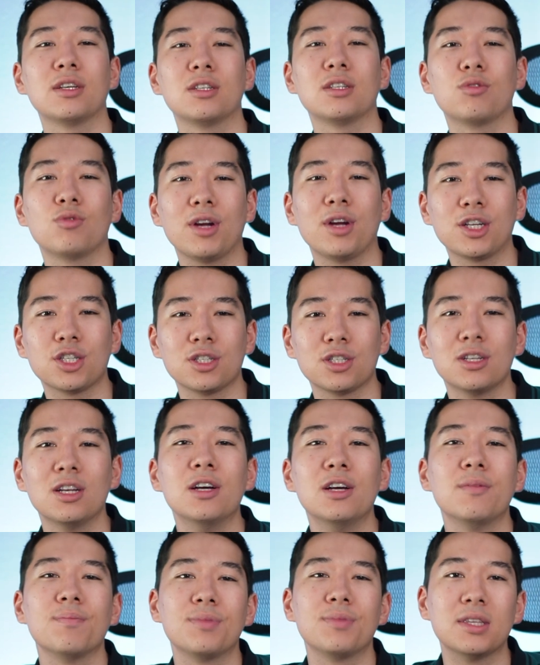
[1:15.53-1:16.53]
direction,
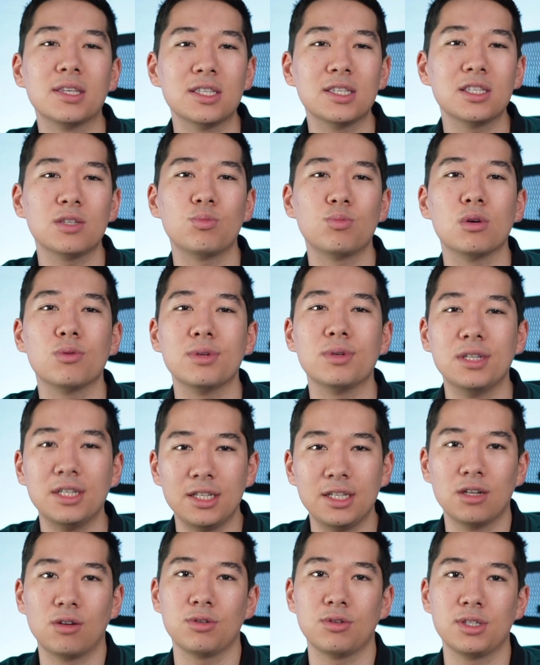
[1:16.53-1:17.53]
this is where we need
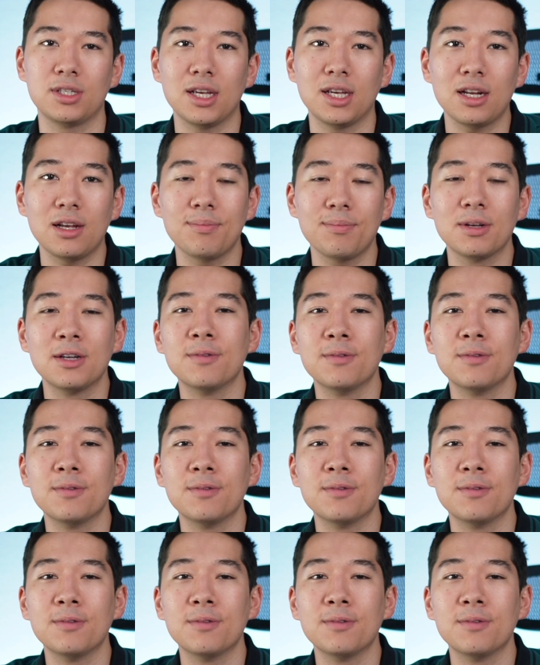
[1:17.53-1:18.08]
our setup.